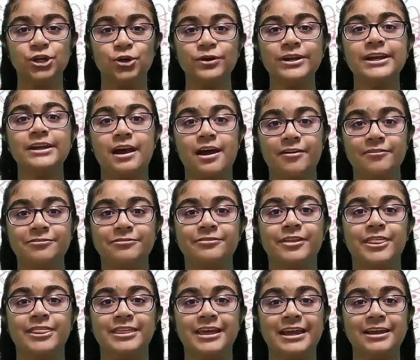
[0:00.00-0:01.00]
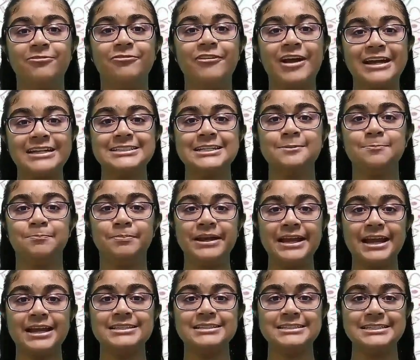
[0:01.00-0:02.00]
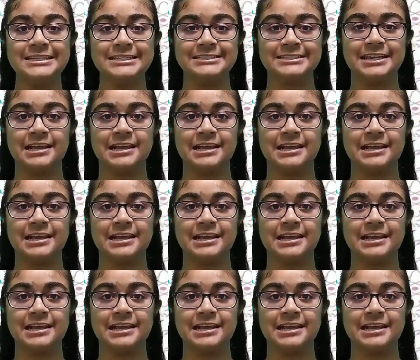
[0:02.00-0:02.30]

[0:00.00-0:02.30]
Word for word: Soon enough, the infected B and T